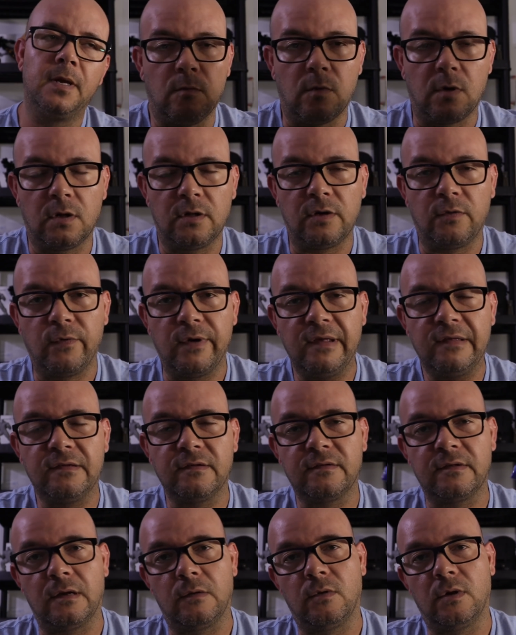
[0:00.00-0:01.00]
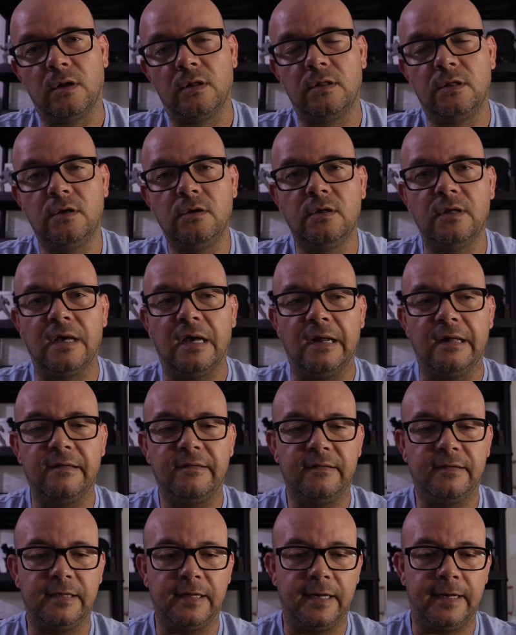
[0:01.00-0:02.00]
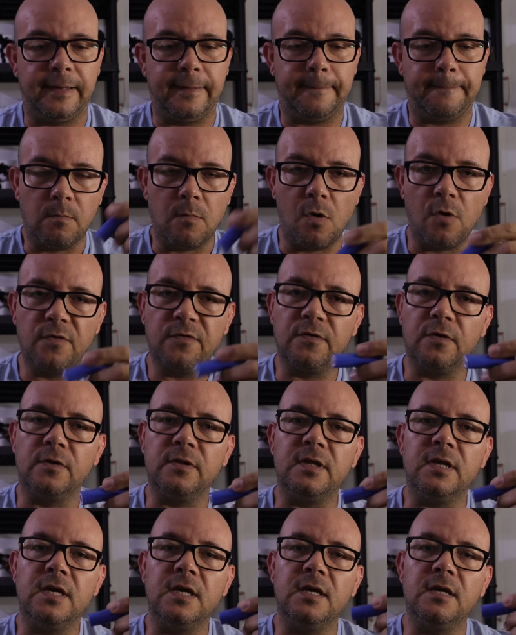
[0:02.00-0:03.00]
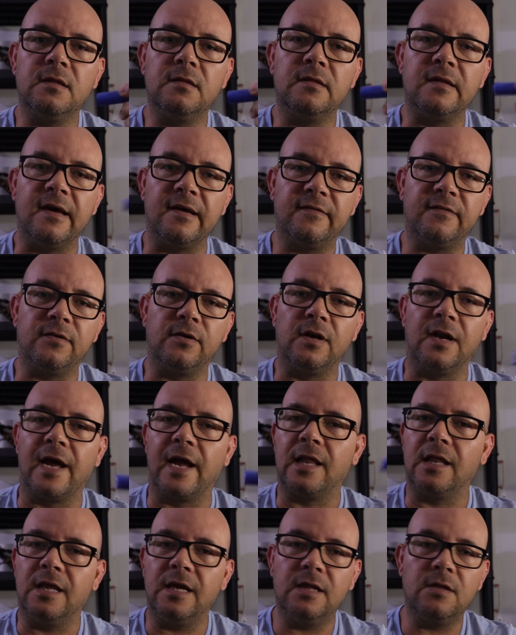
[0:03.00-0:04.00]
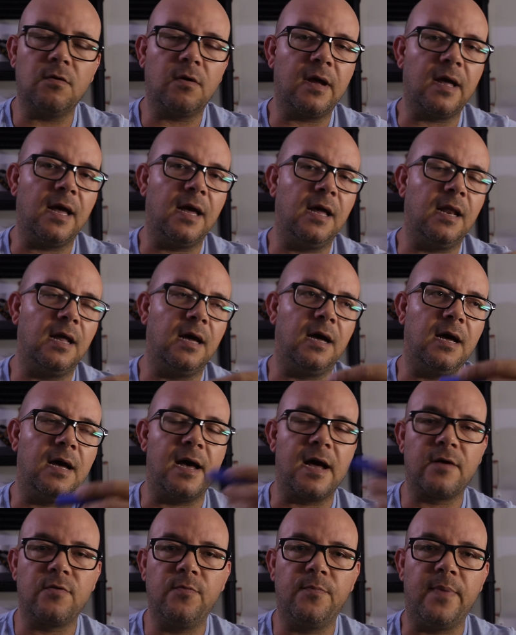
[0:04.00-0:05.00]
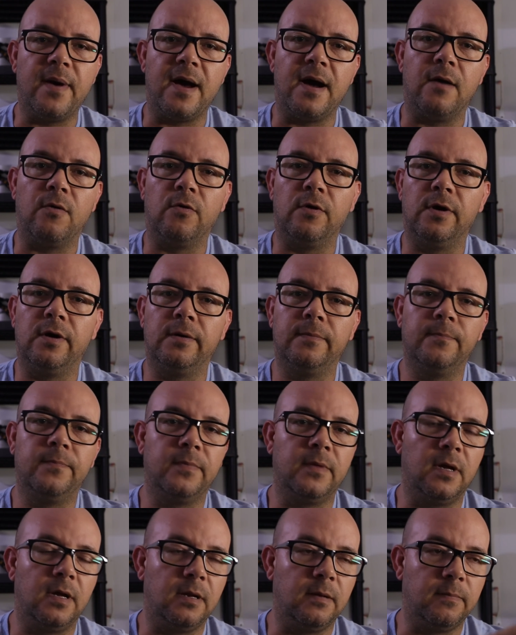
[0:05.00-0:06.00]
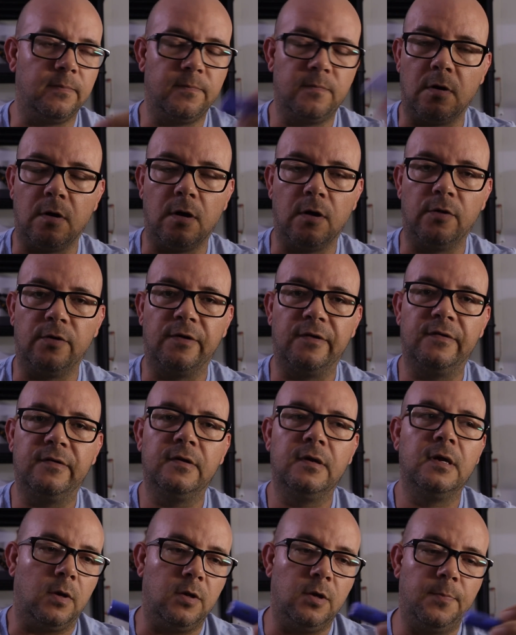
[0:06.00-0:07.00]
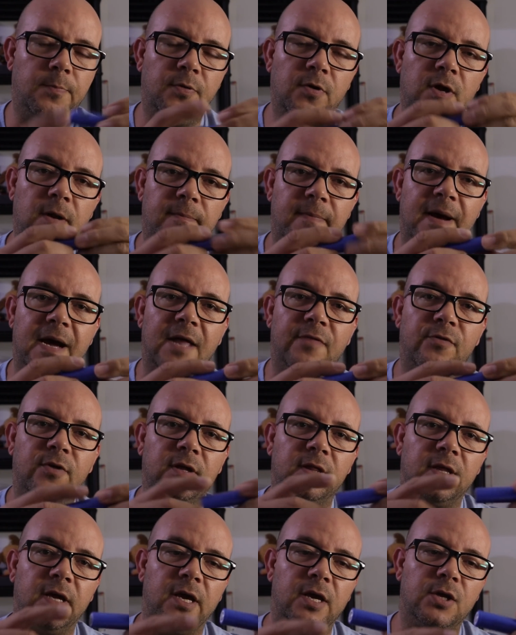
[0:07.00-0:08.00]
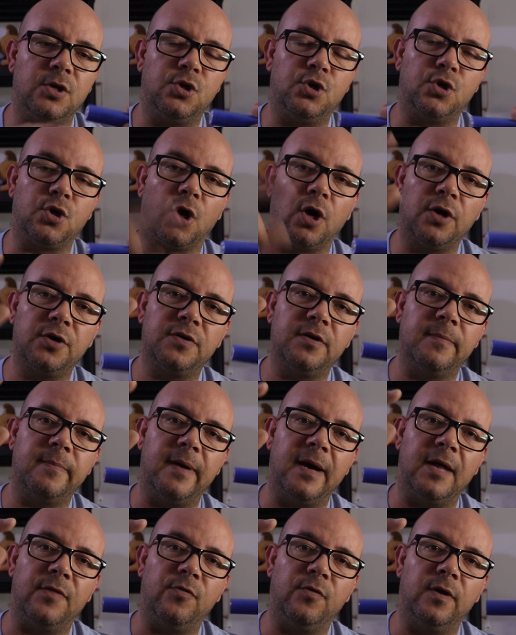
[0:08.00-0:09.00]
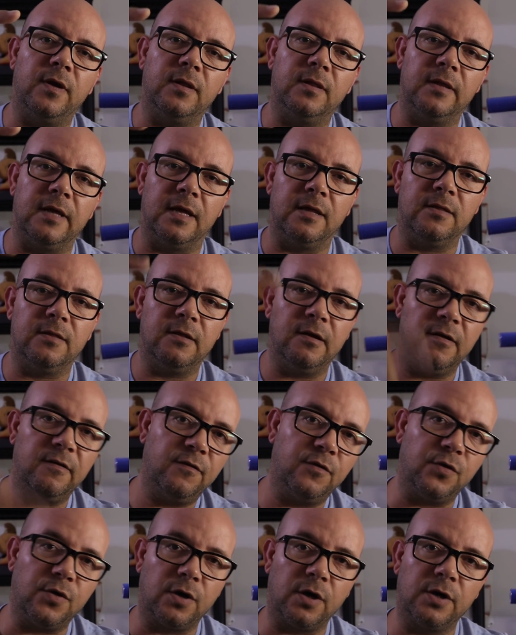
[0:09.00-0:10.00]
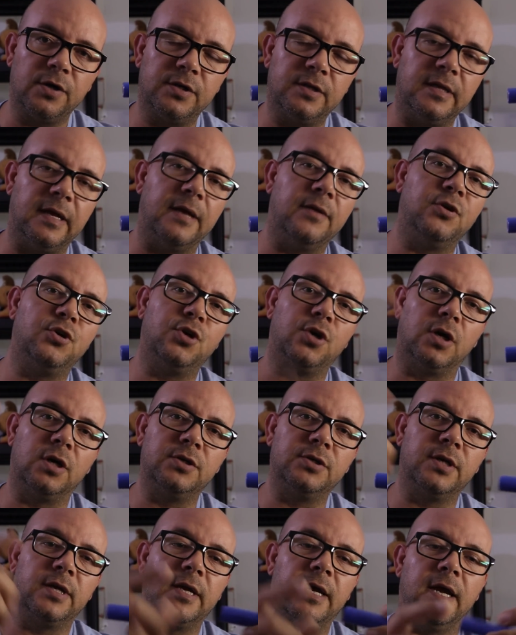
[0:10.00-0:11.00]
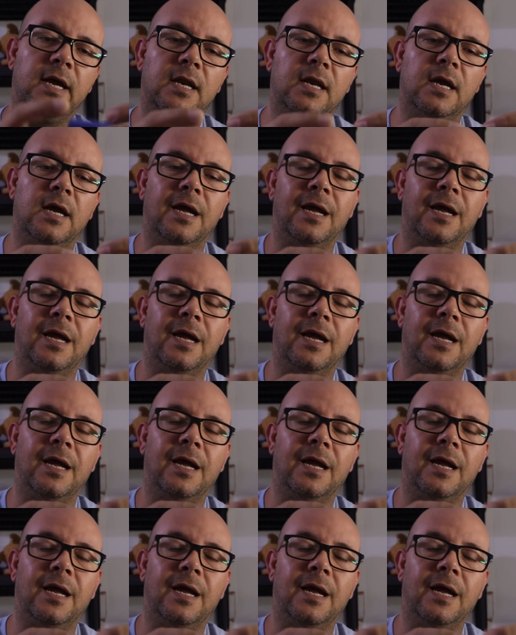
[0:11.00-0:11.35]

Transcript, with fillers: One of the reasons I want to do that is that most of the testers like LiitoKala, AccuPower, and others, when you put a battery, they charge the battery, then discharge, then charge again.